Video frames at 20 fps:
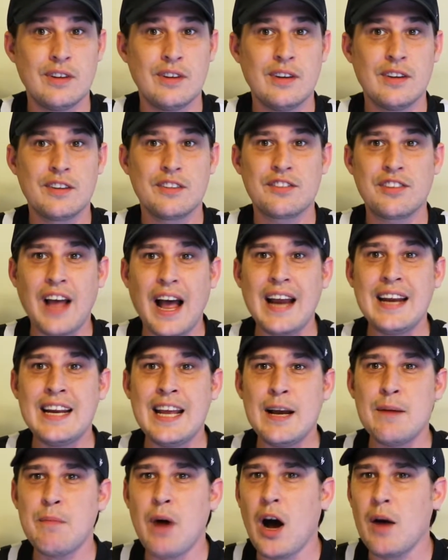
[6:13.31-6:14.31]
Sign
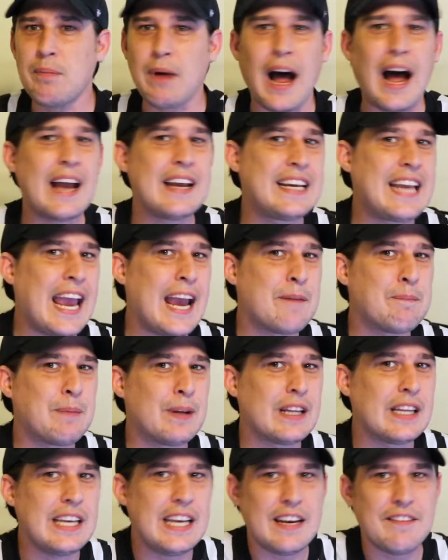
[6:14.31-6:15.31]
him up. I can't
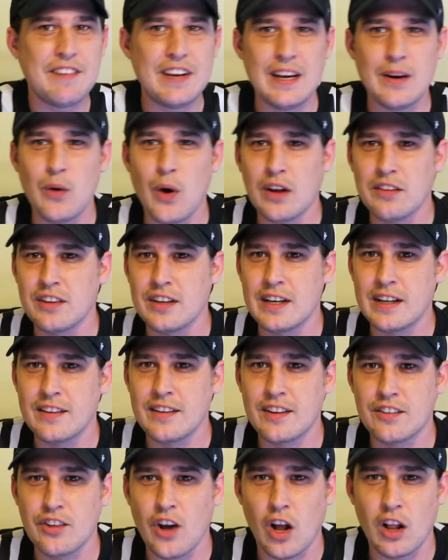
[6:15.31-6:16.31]
believe he wasn't in
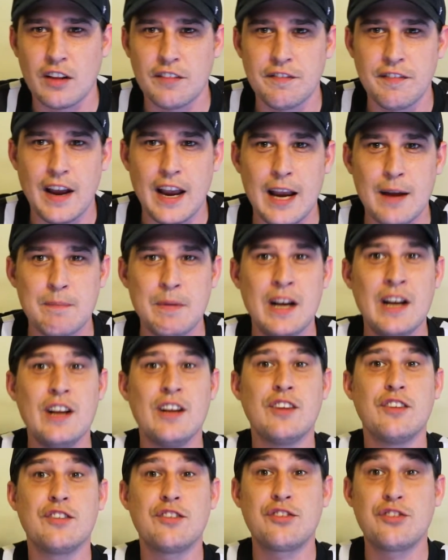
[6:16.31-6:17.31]
this Hall of Fame
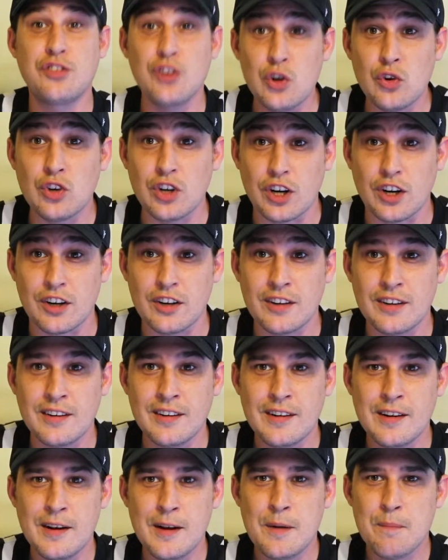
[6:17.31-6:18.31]
sooner,
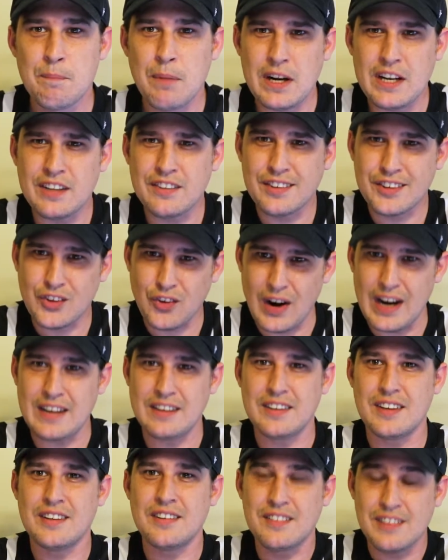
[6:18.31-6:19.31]
but it's great
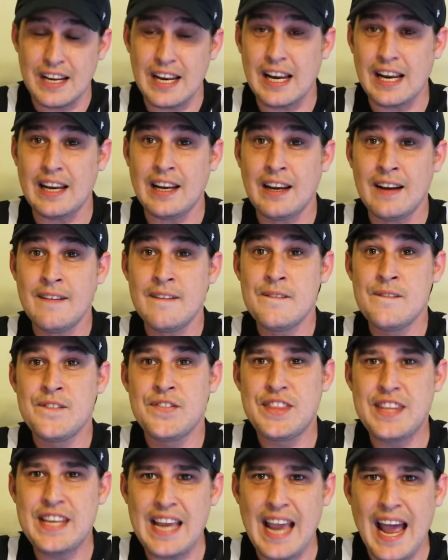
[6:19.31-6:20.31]
to see
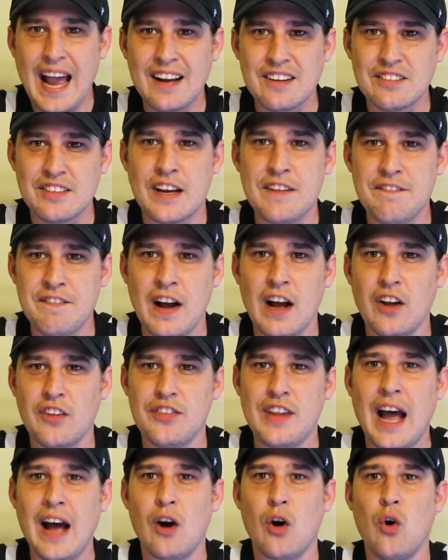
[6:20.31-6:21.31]
the XFL
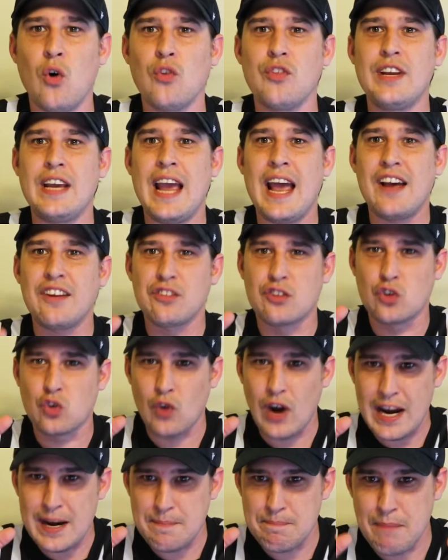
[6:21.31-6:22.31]
not only has
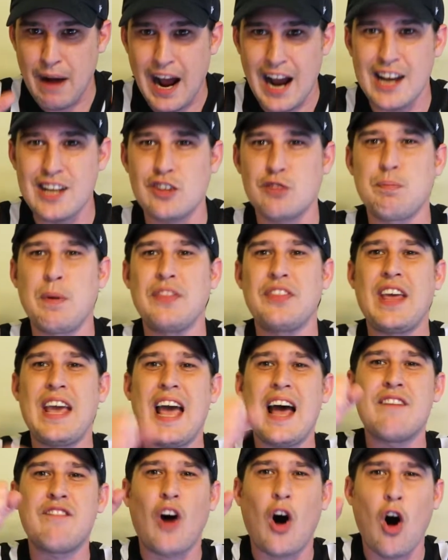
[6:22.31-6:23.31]
great minds, but they
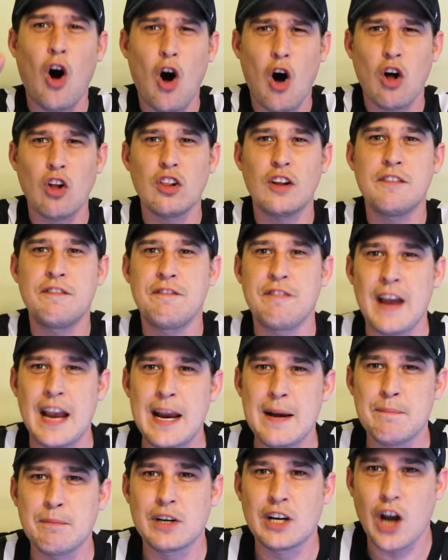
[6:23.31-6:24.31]
have Hall of
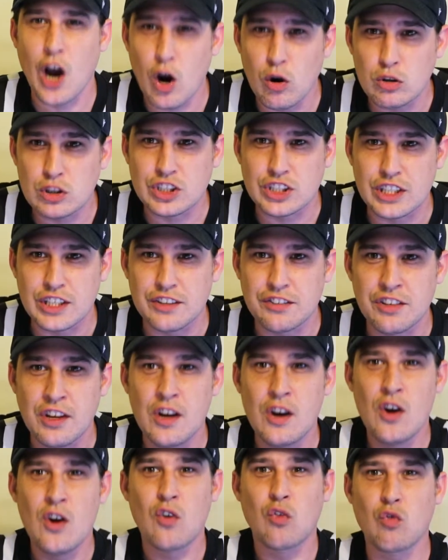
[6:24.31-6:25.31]
Fame coaches
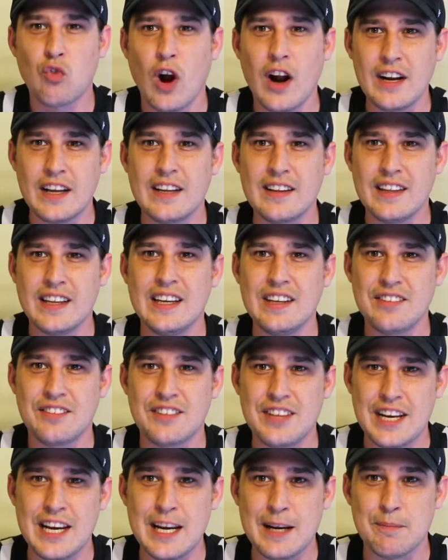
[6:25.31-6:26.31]
running these
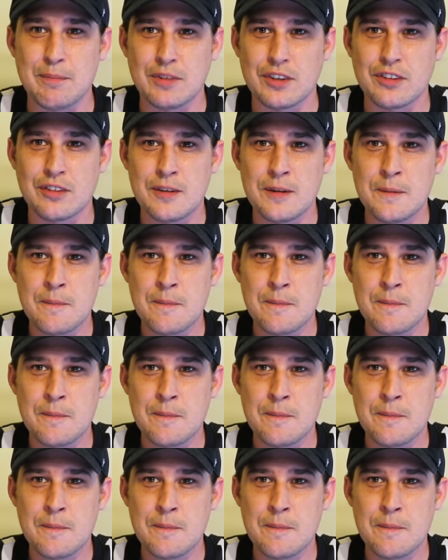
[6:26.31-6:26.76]
teams.